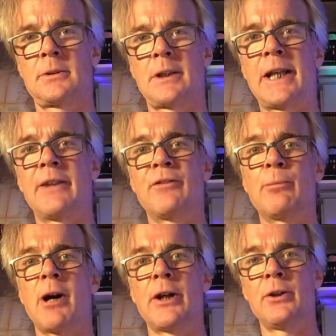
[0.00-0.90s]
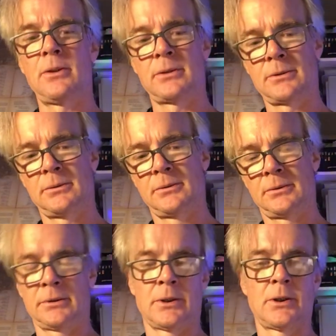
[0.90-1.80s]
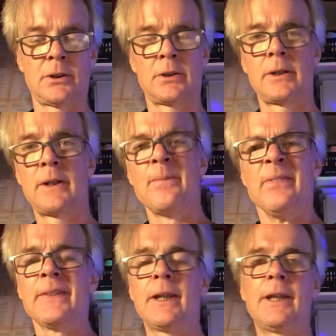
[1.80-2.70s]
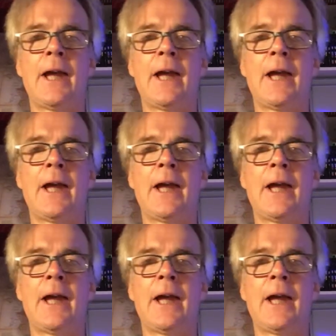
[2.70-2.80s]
Like the vibrato, and